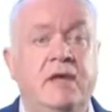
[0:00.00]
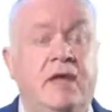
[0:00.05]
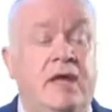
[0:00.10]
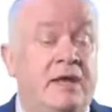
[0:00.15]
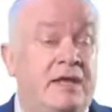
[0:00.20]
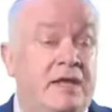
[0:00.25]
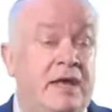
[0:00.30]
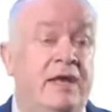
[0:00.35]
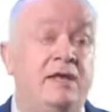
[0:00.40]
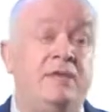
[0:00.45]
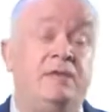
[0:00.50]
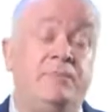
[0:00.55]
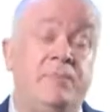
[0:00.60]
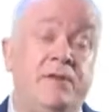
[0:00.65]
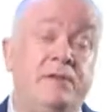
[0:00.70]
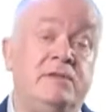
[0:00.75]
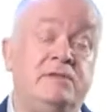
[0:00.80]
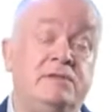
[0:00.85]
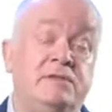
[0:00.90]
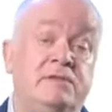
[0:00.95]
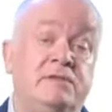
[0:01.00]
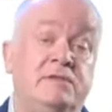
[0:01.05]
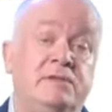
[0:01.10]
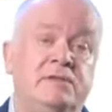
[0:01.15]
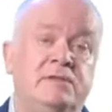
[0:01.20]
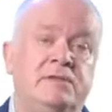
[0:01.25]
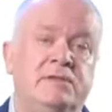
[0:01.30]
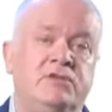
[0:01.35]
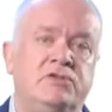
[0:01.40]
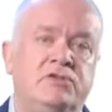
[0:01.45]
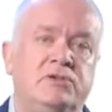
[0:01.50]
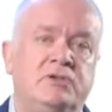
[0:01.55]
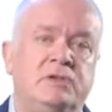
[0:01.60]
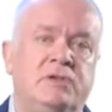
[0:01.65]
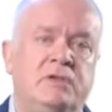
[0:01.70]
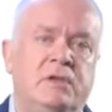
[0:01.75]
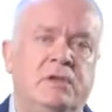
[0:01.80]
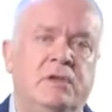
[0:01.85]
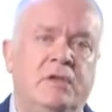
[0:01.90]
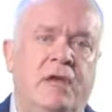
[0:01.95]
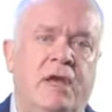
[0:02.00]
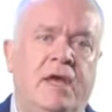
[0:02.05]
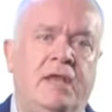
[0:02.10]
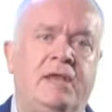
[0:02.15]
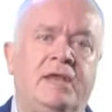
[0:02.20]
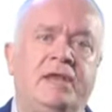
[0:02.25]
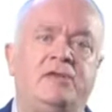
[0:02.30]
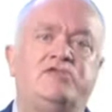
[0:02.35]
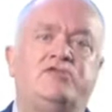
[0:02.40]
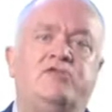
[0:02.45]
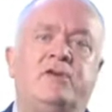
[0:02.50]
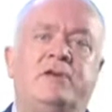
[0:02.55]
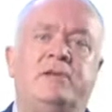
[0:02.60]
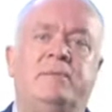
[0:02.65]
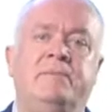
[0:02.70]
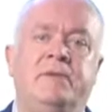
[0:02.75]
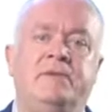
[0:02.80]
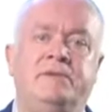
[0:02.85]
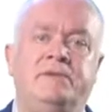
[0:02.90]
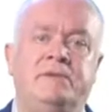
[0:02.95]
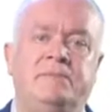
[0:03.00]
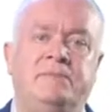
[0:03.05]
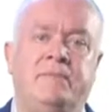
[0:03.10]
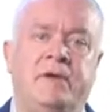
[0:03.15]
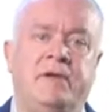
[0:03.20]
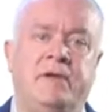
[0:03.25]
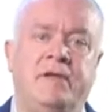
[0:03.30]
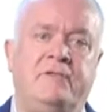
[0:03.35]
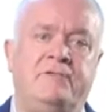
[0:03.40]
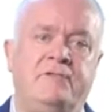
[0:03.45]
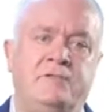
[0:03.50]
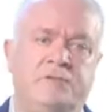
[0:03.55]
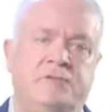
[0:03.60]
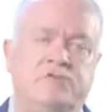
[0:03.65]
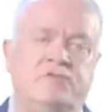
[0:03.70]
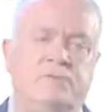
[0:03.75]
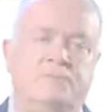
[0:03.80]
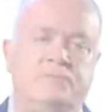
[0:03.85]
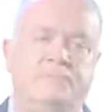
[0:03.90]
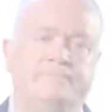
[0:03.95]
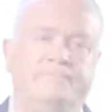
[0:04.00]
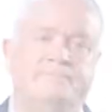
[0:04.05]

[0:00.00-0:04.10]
again dependent on the condition, unless recommended by a physician.